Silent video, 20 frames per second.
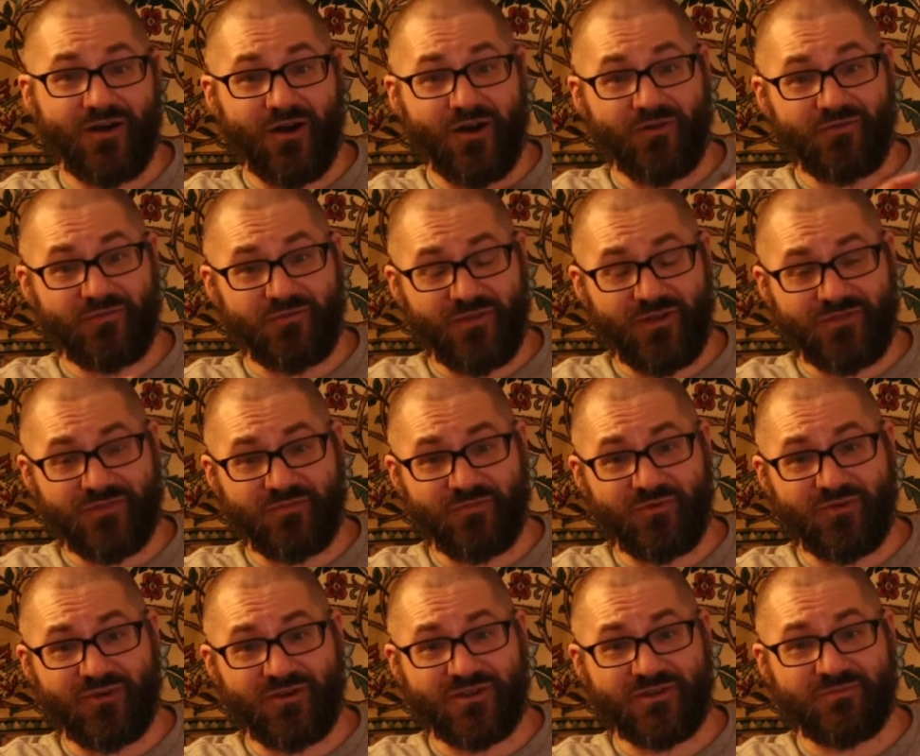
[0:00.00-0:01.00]
All throughout the
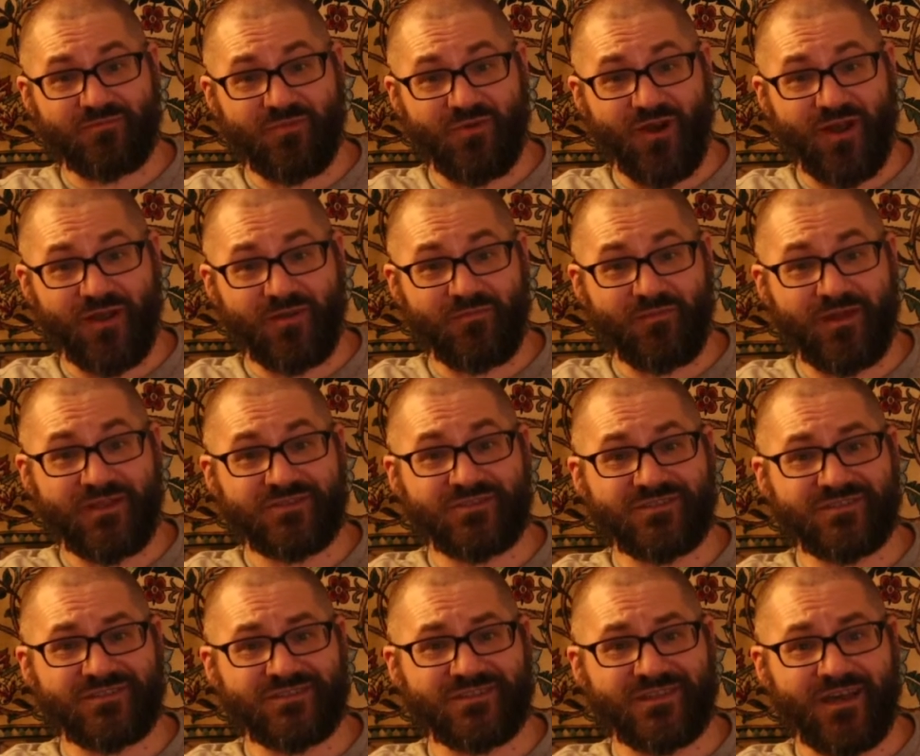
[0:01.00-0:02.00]
book, Brock
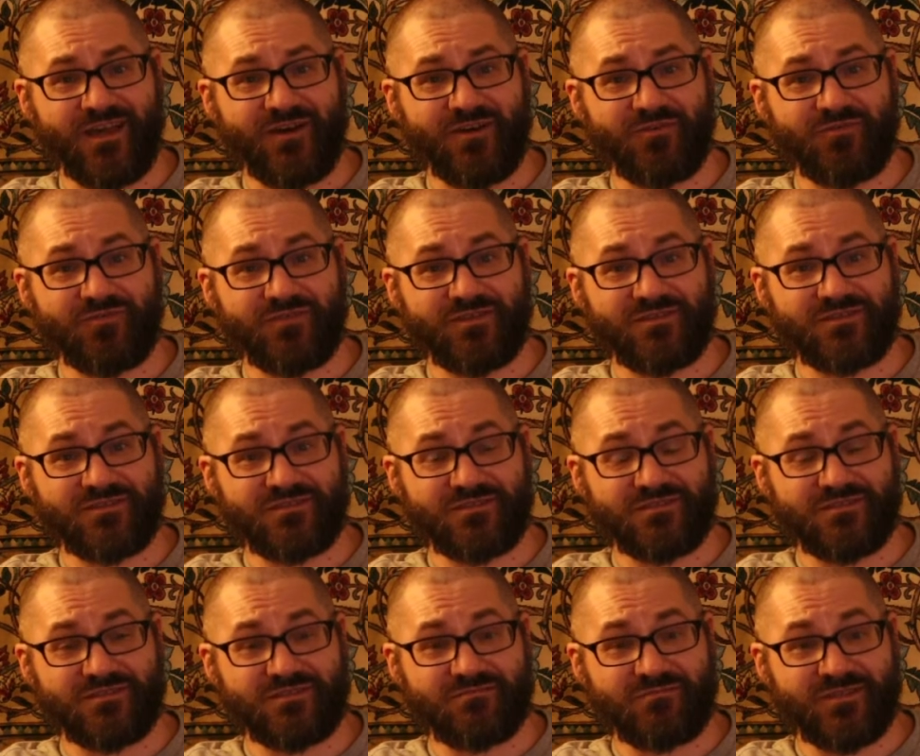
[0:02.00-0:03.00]
mentions how this
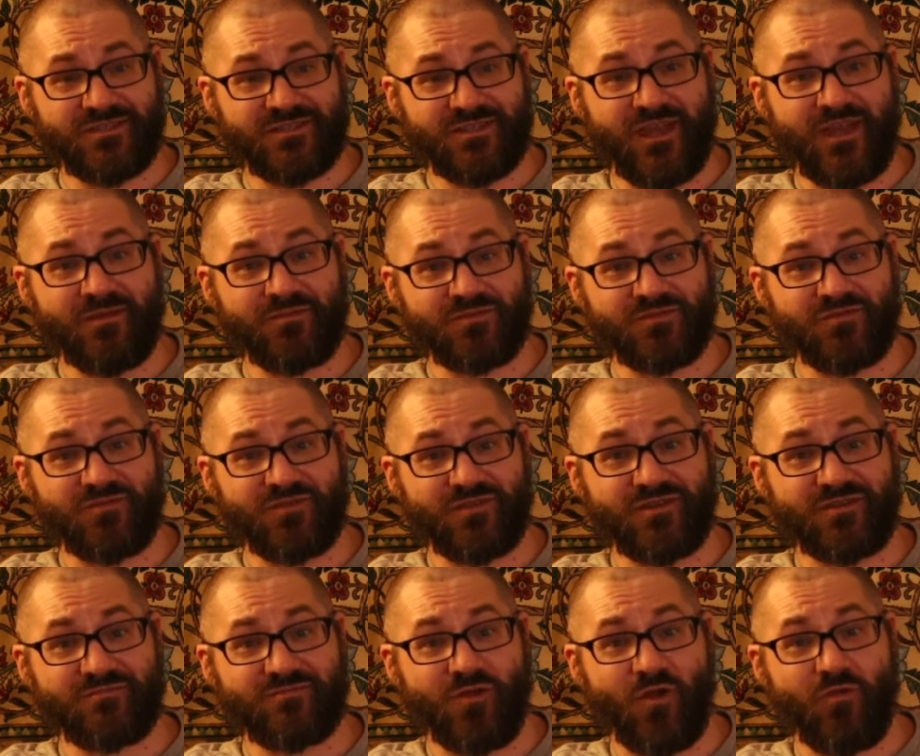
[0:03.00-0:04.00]
is, this game is
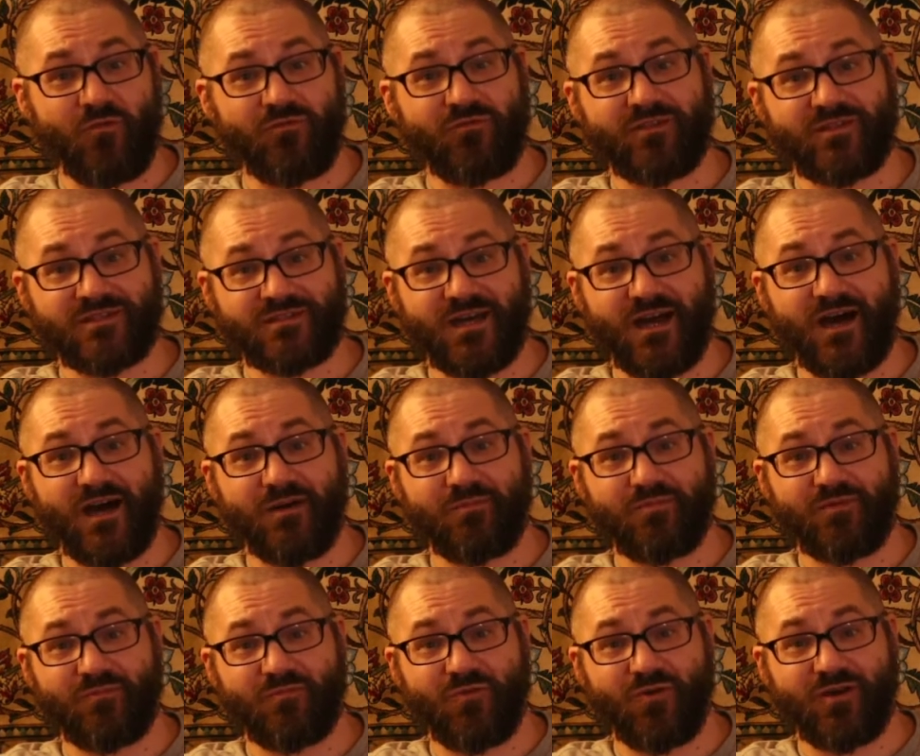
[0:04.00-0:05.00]
really over the
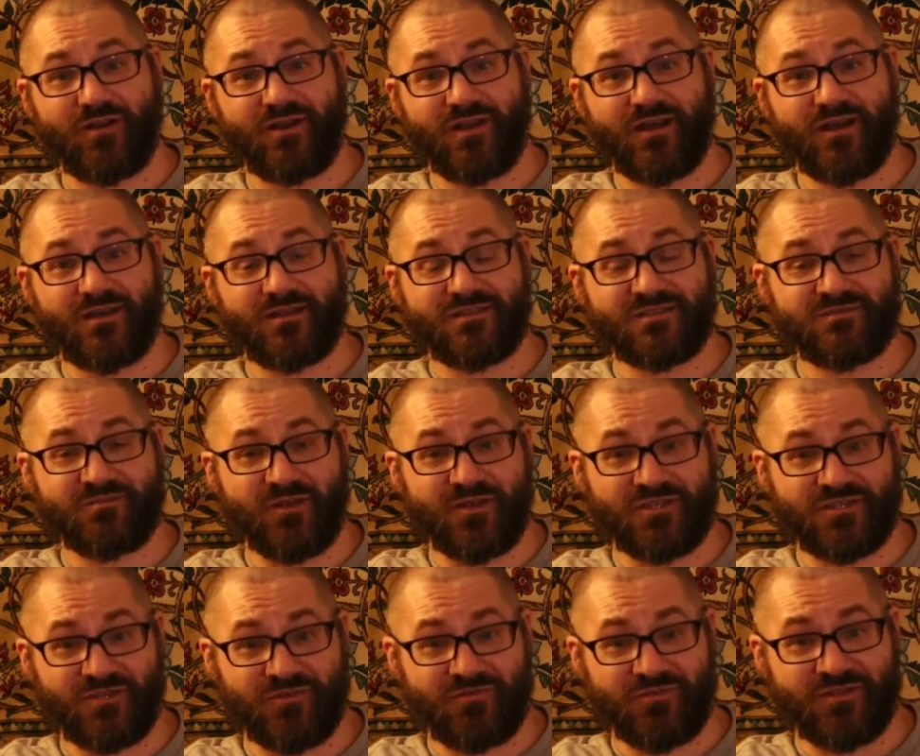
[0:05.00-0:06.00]
top and whatnot,
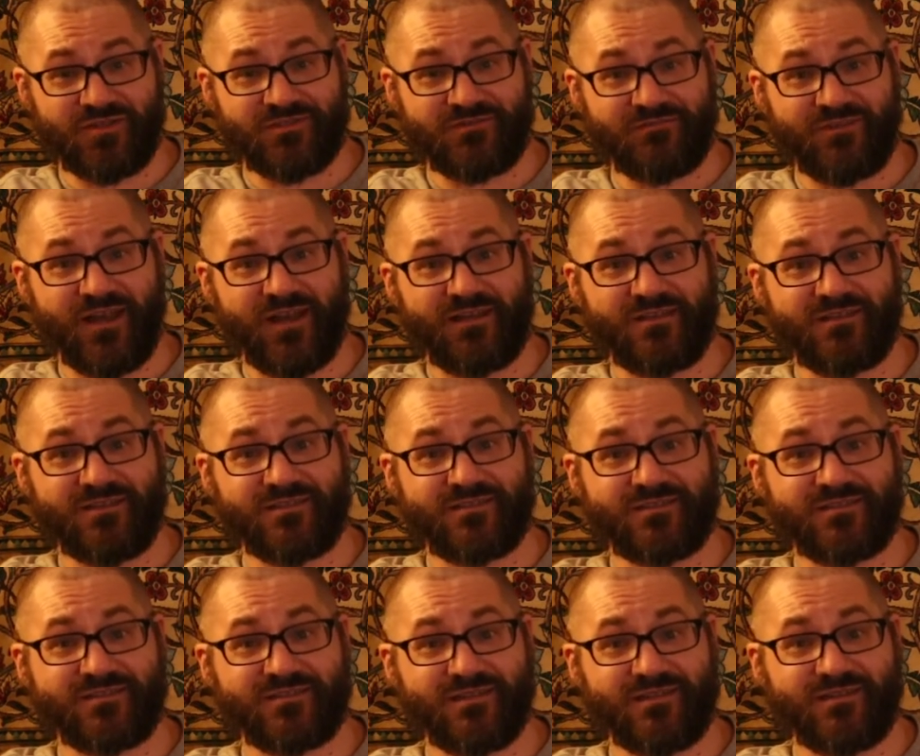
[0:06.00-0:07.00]
especially with its
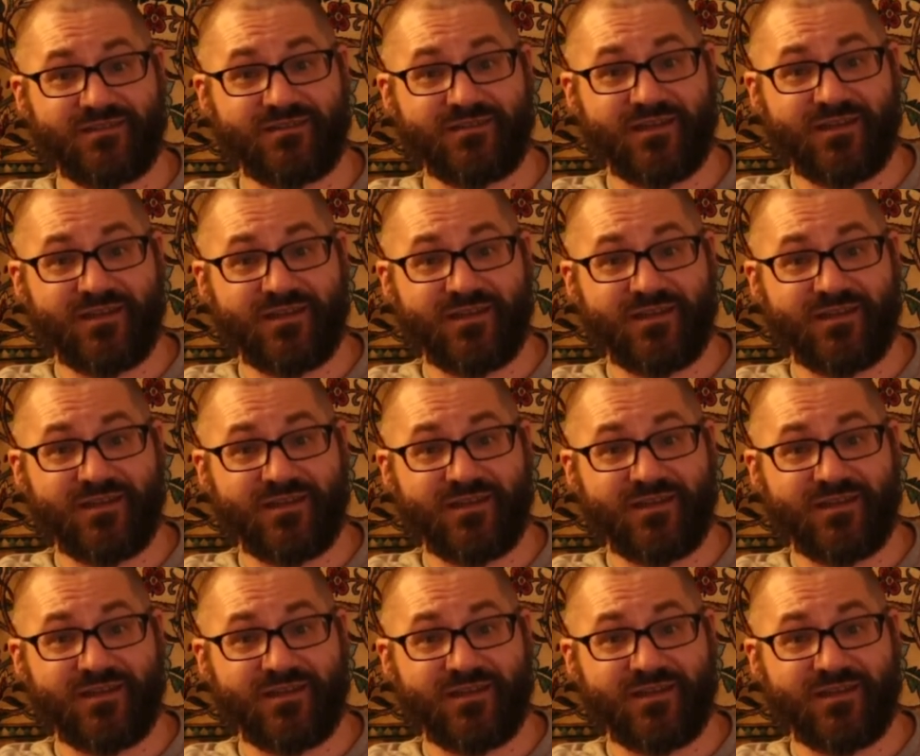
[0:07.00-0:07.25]
violence and